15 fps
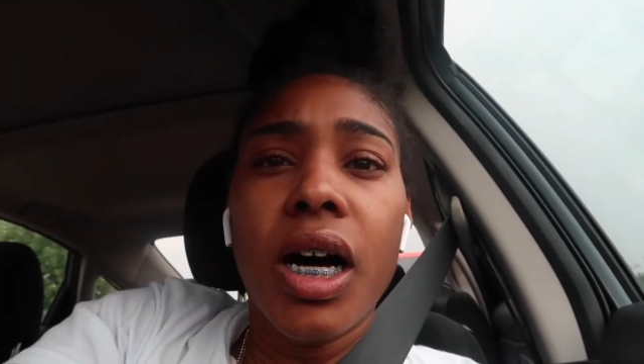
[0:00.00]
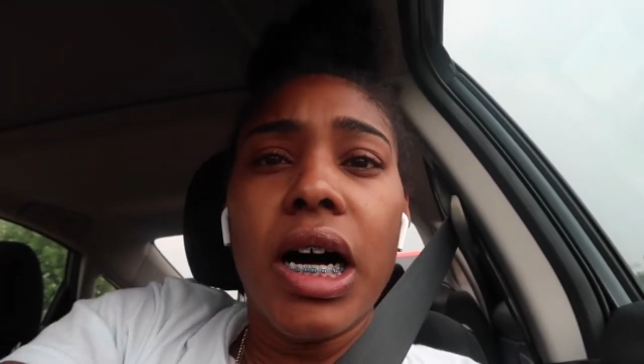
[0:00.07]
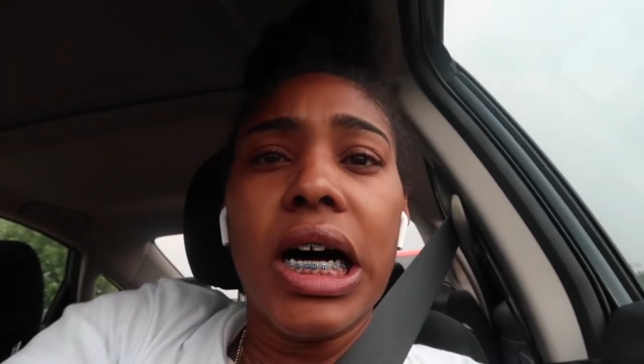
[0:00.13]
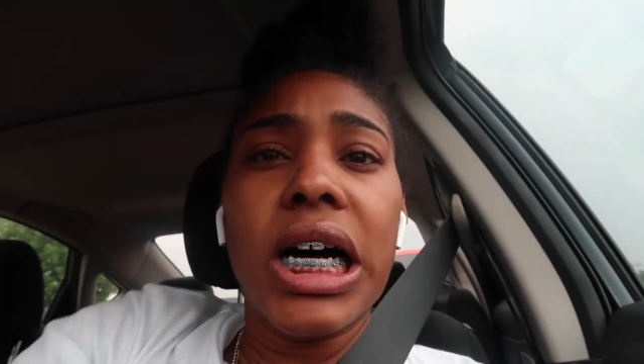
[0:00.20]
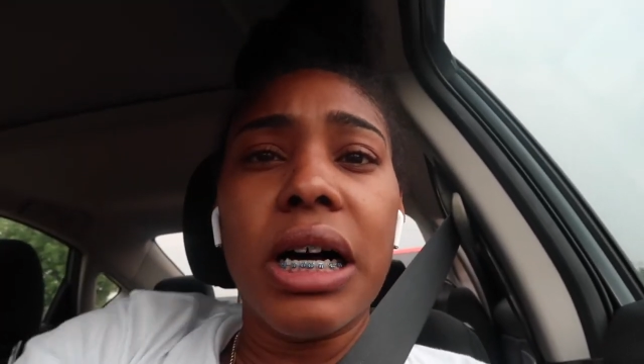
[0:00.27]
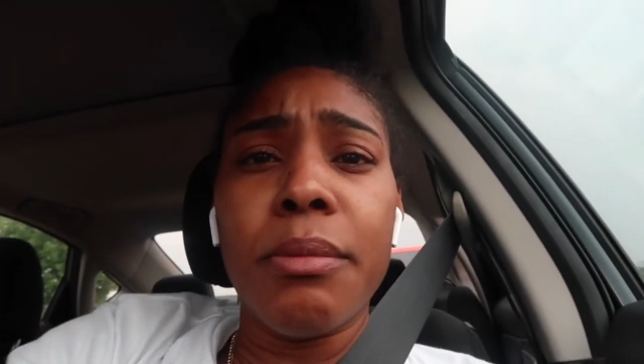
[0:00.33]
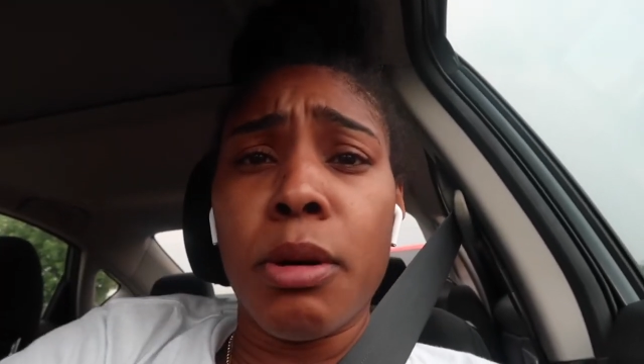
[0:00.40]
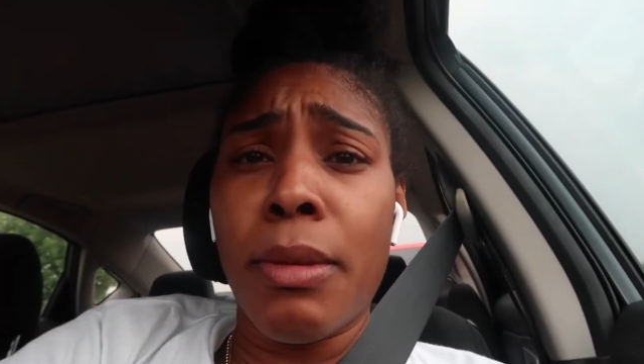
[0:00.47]

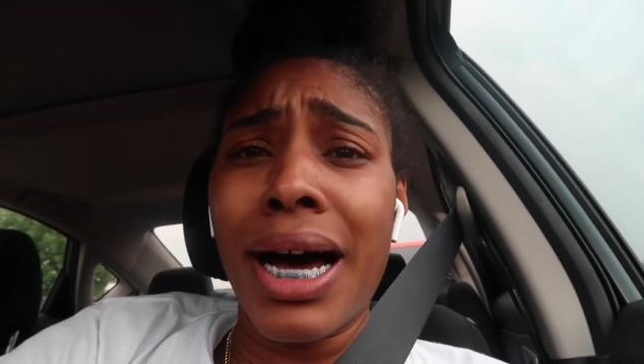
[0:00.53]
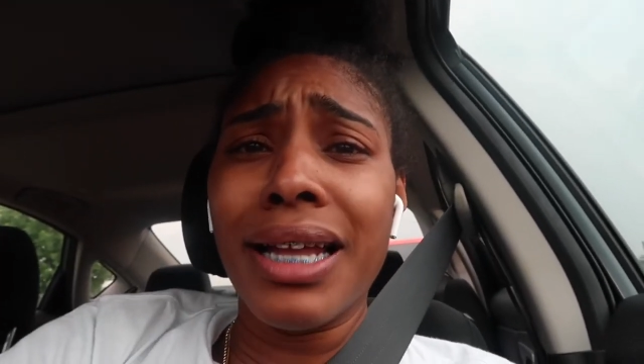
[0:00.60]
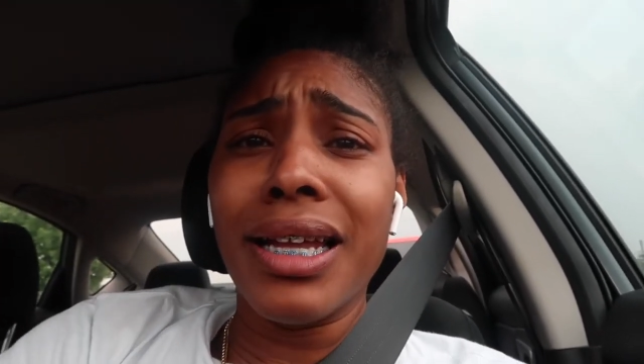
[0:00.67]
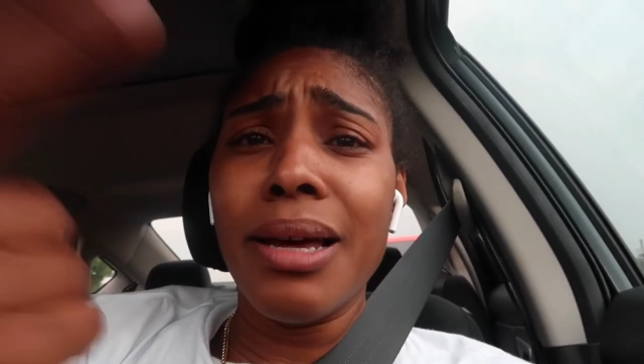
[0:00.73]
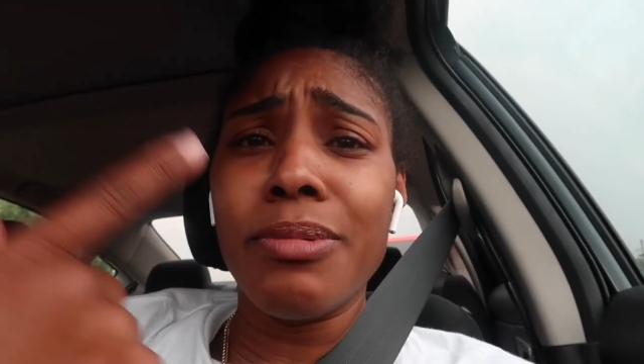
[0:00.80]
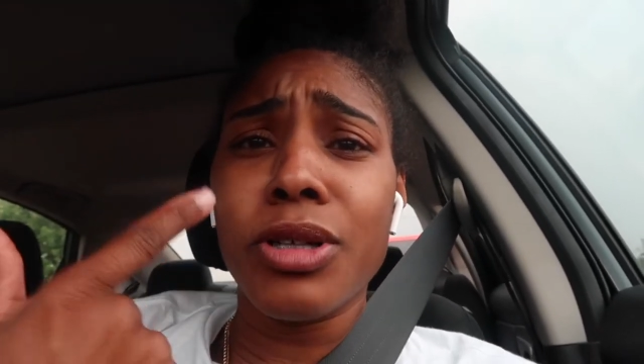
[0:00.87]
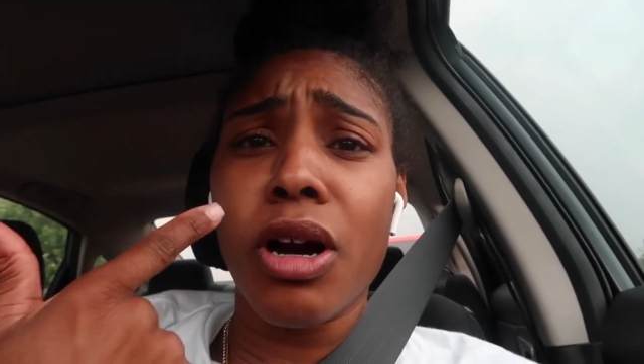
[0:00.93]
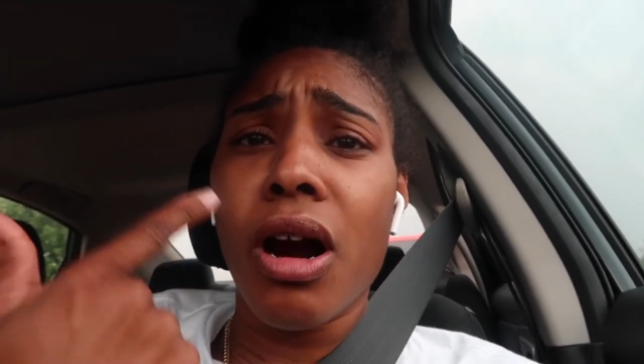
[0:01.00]
And my
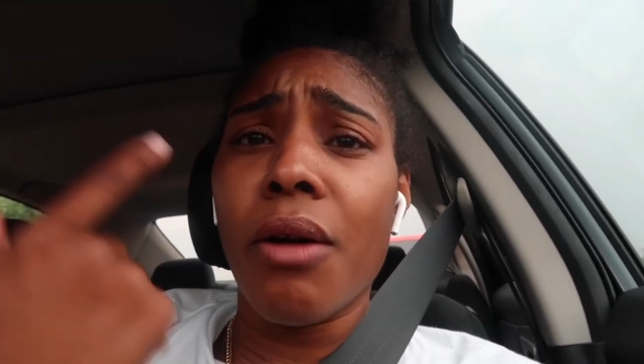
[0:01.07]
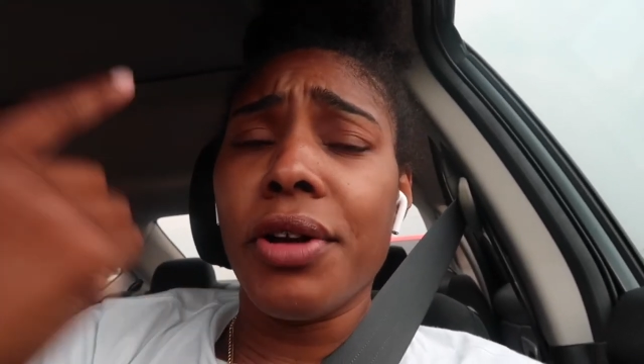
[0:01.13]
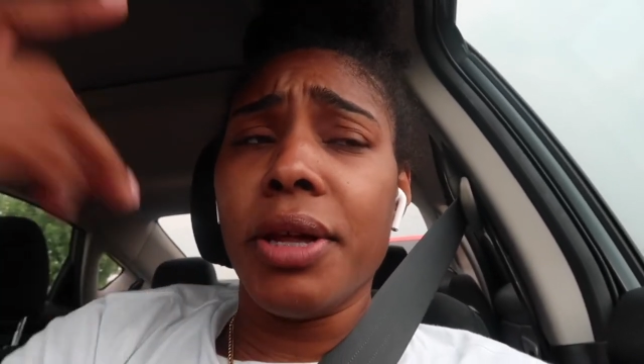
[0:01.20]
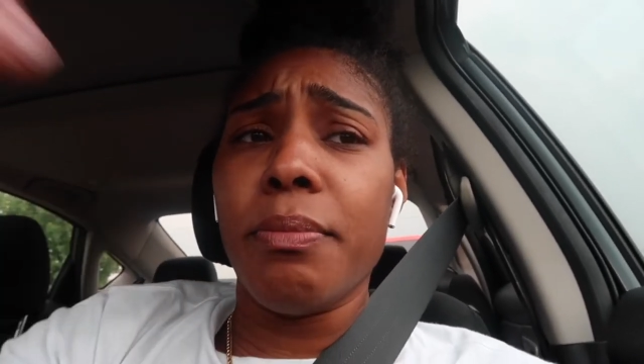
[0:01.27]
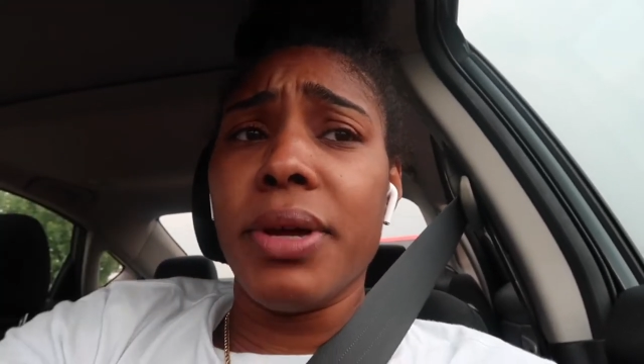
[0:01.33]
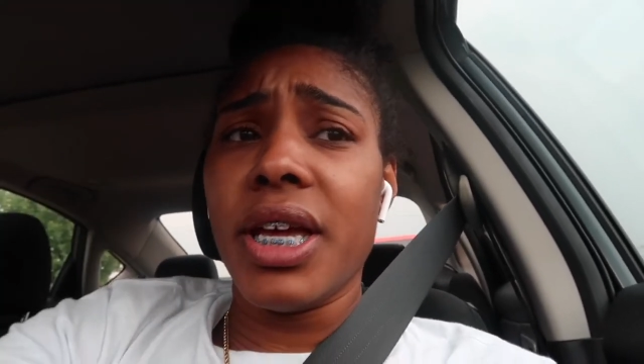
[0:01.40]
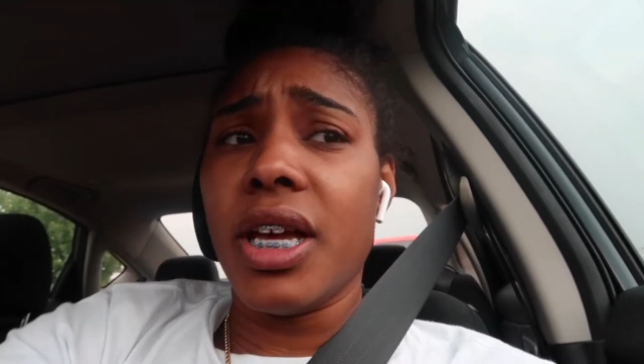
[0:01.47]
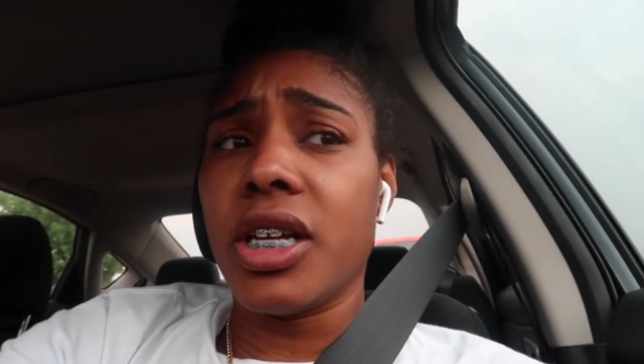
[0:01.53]
lips are already
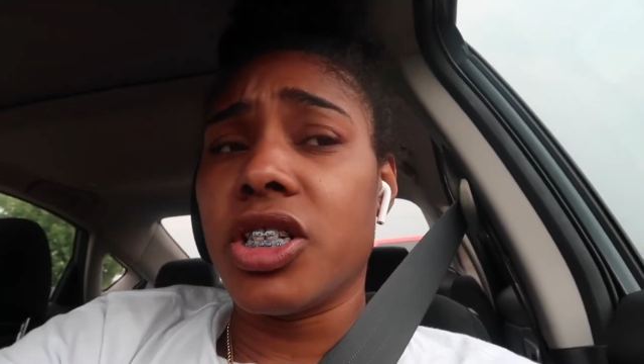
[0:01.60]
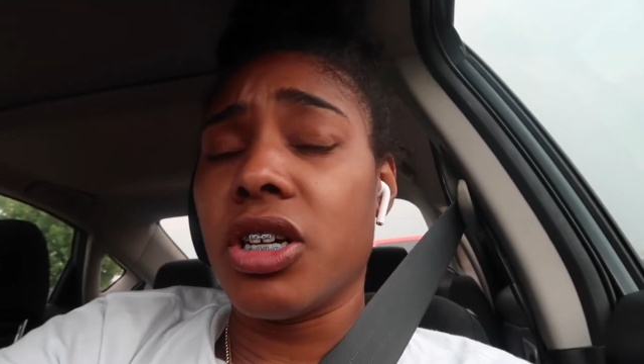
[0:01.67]
big,